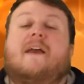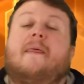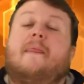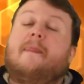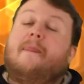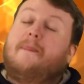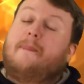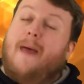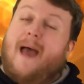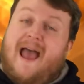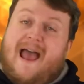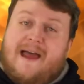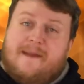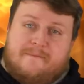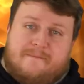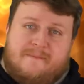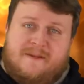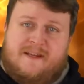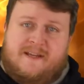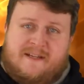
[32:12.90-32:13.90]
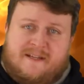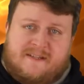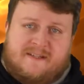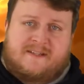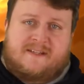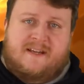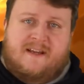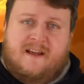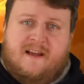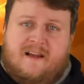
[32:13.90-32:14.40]
and that
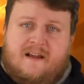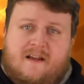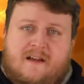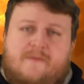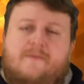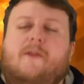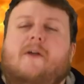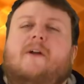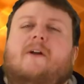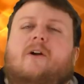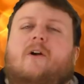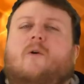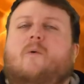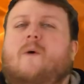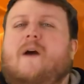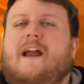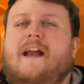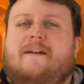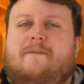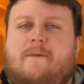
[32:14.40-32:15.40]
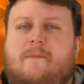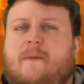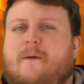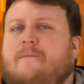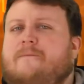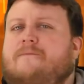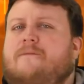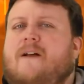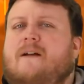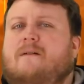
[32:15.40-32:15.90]
means they are away from the
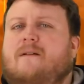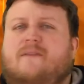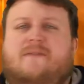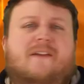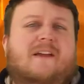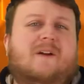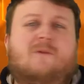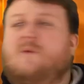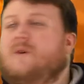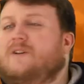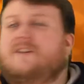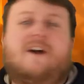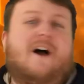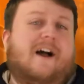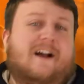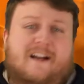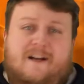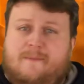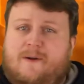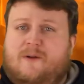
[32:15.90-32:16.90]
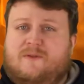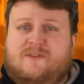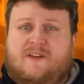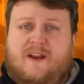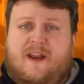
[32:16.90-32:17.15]
very thing we're talking about